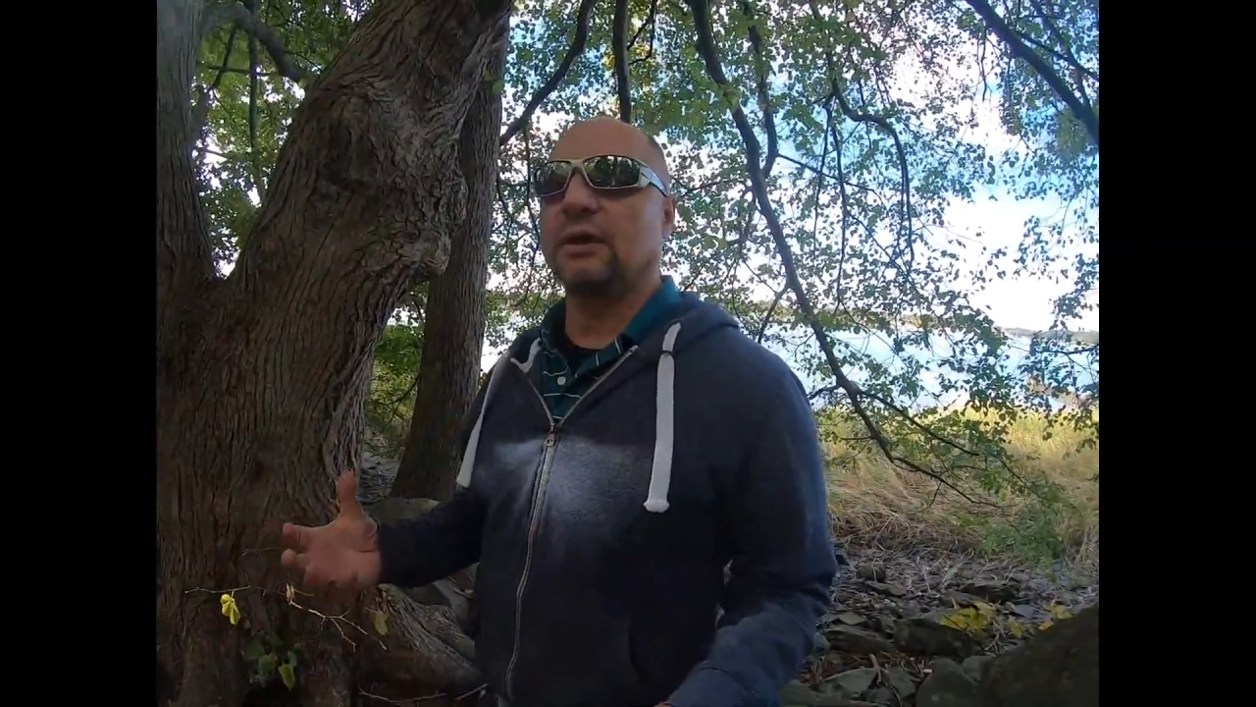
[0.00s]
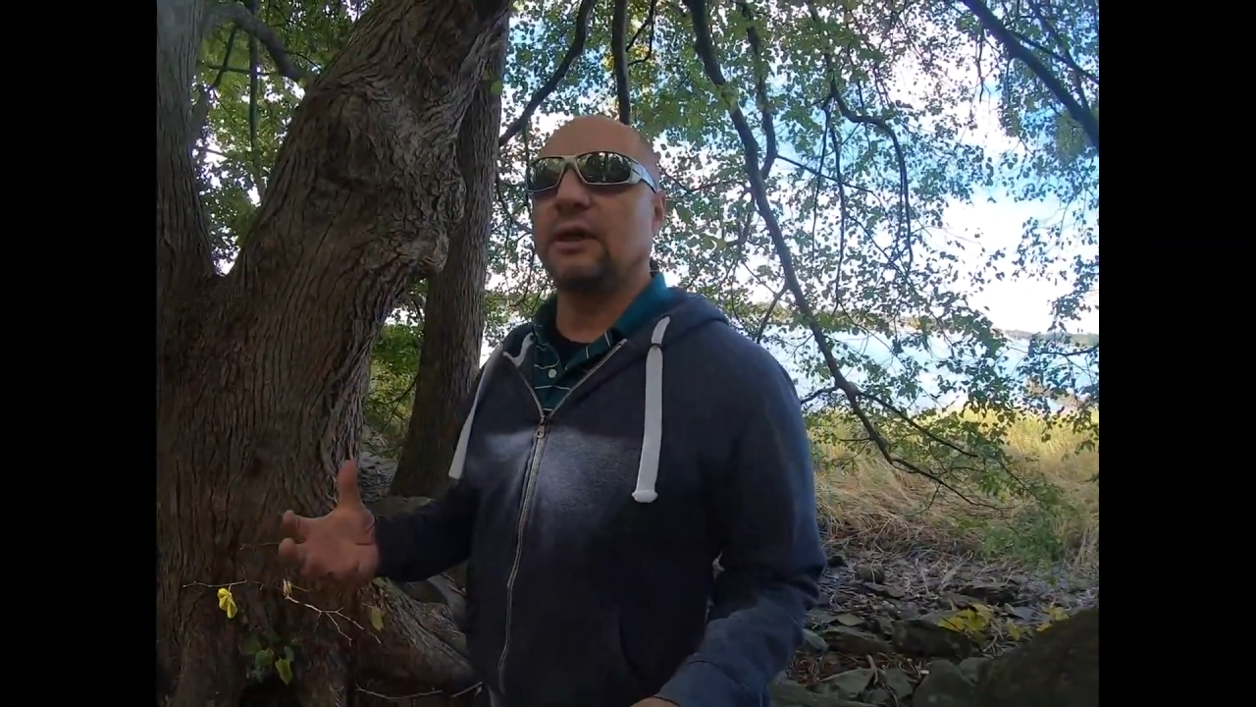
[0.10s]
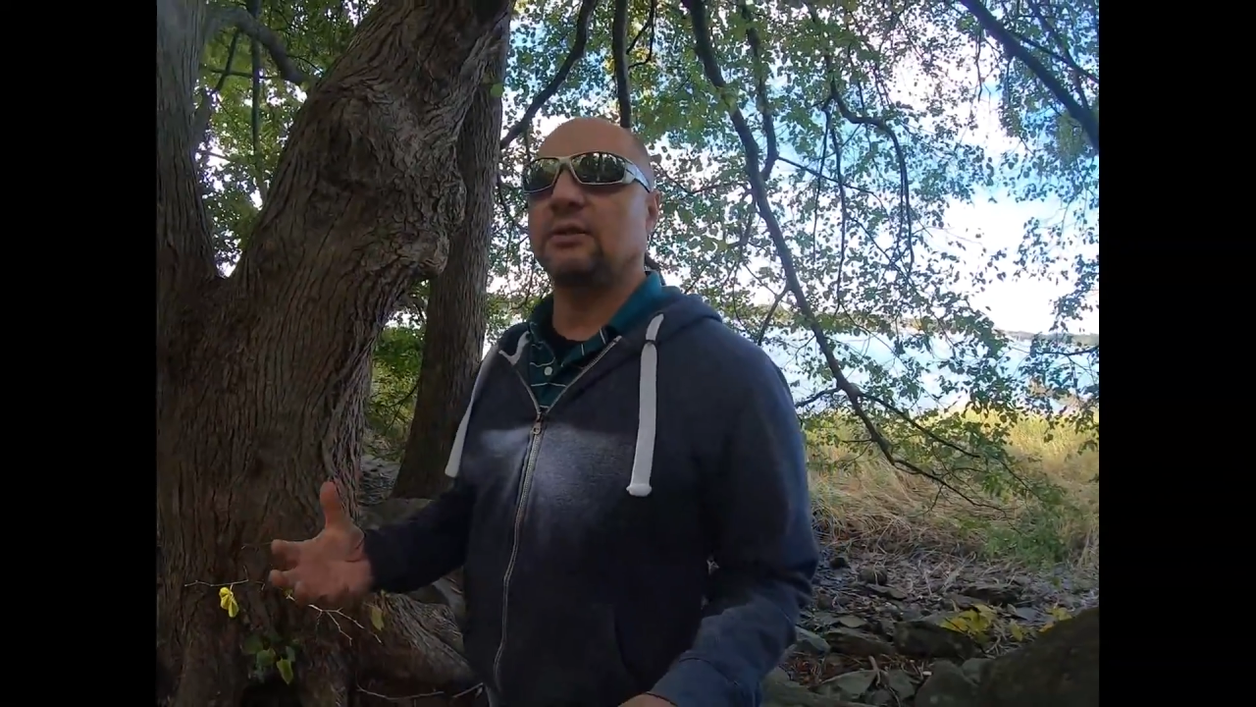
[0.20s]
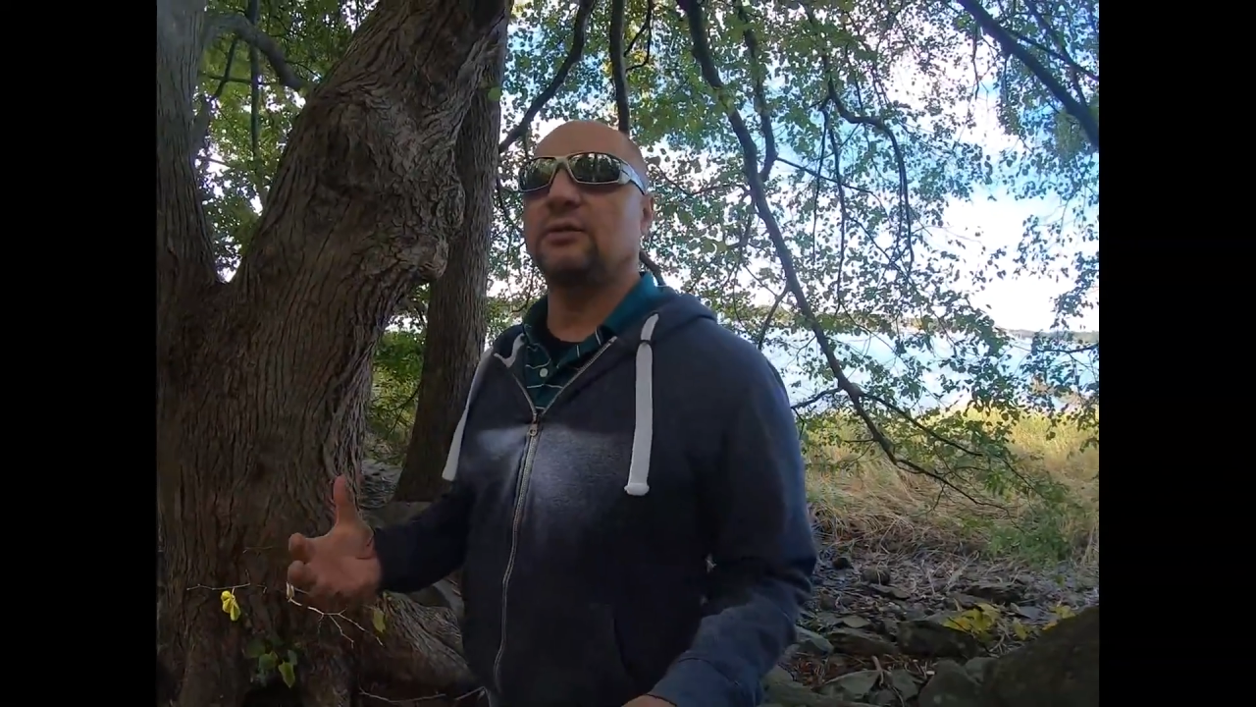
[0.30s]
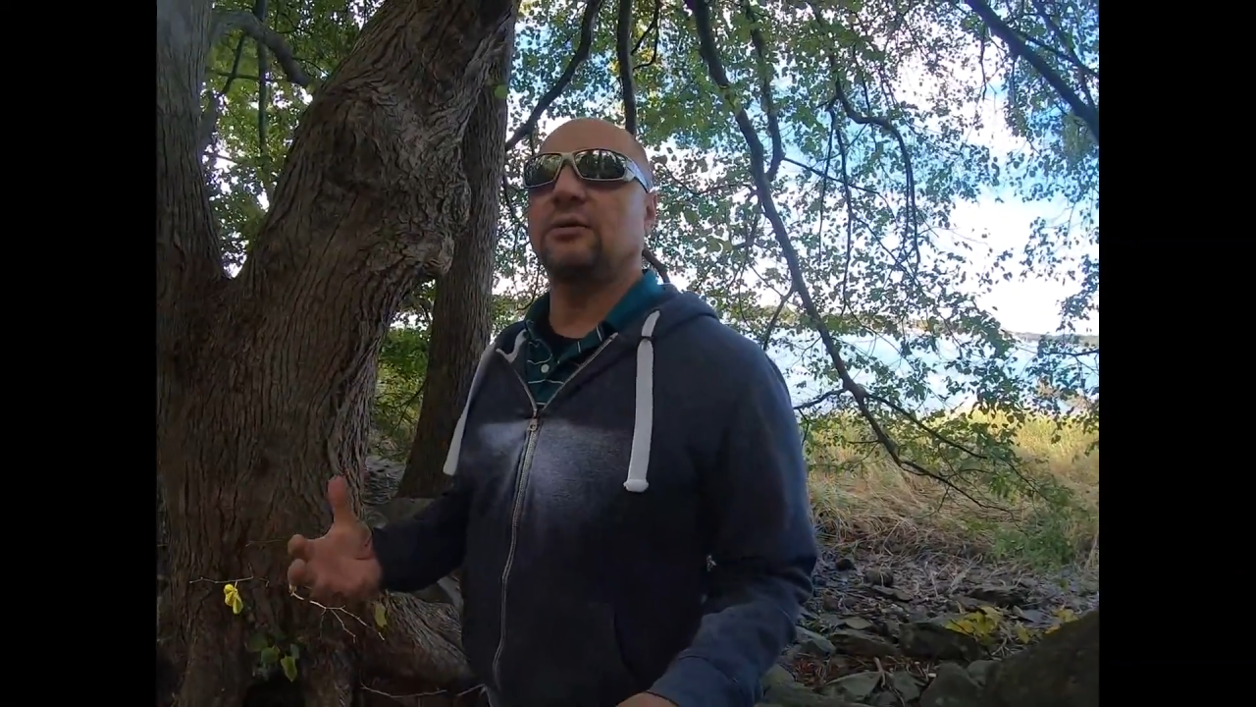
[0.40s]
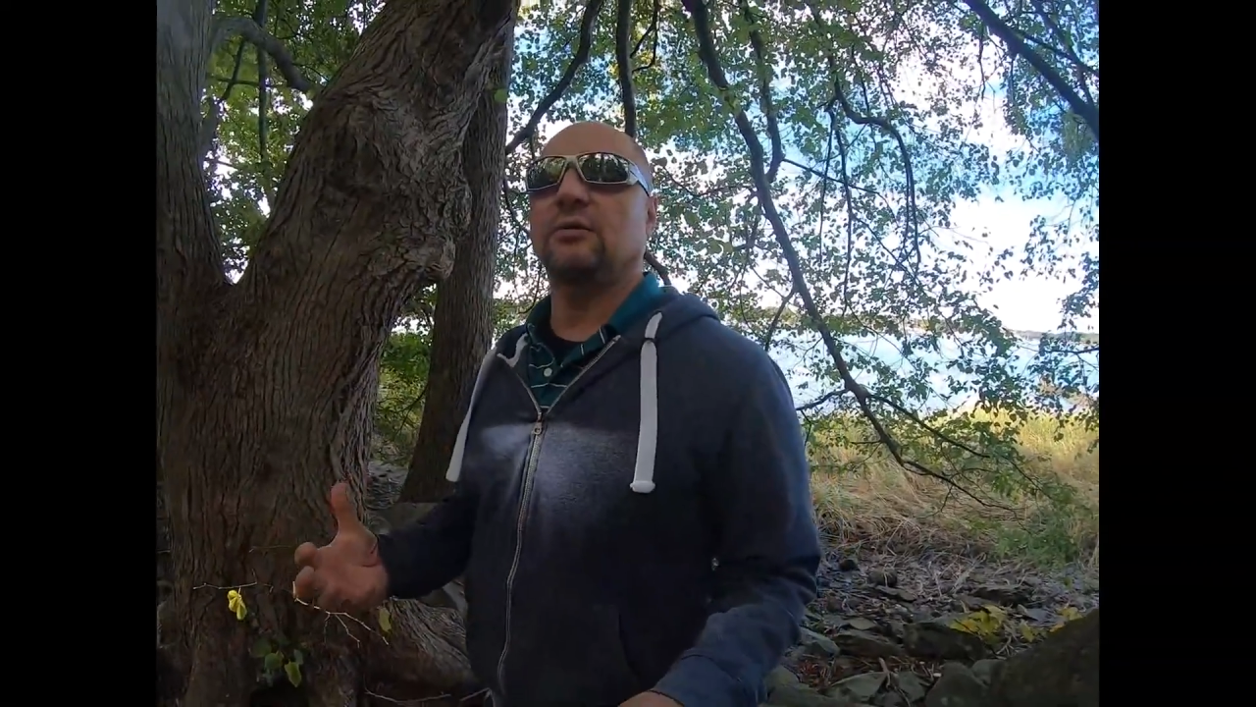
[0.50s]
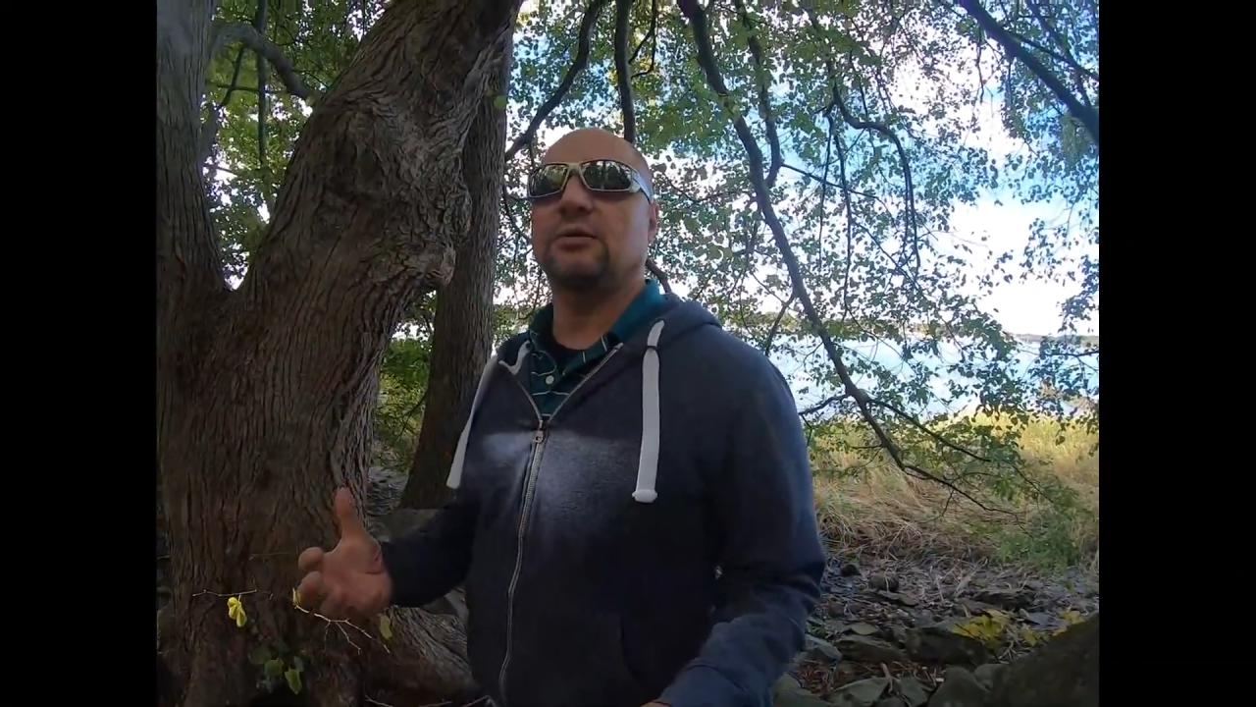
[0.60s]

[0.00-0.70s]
get to you,